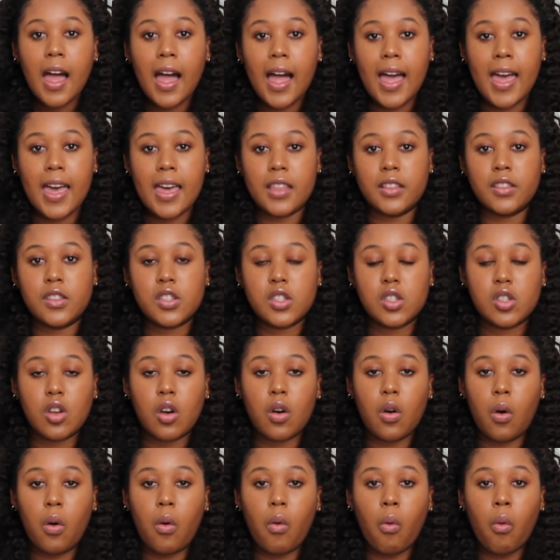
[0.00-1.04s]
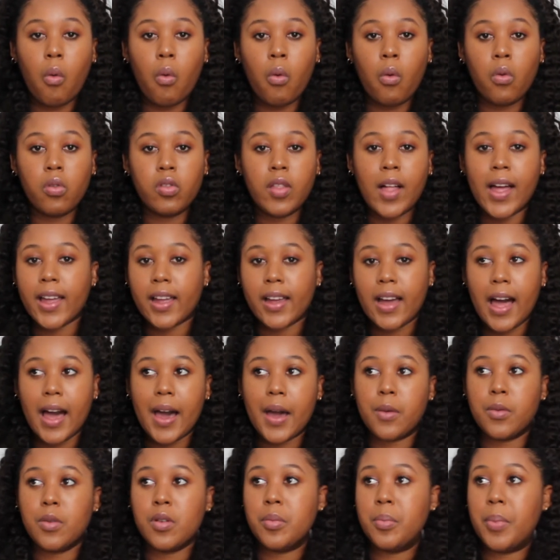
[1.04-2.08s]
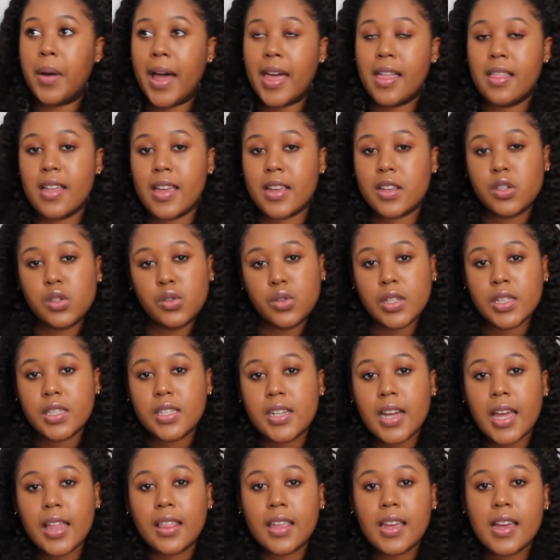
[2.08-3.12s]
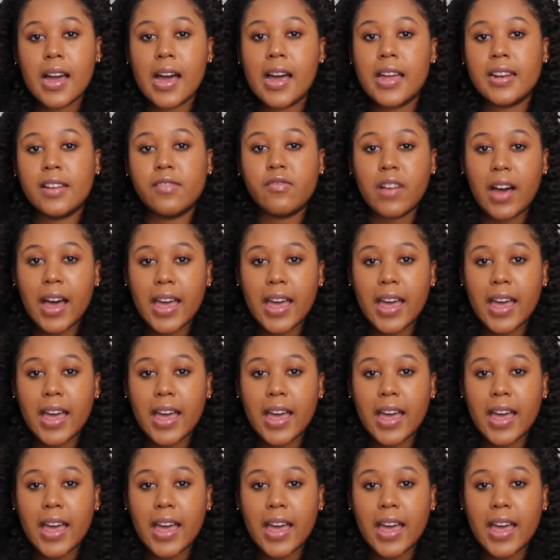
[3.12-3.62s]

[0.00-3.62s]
and so like I would buy like street style-y kind of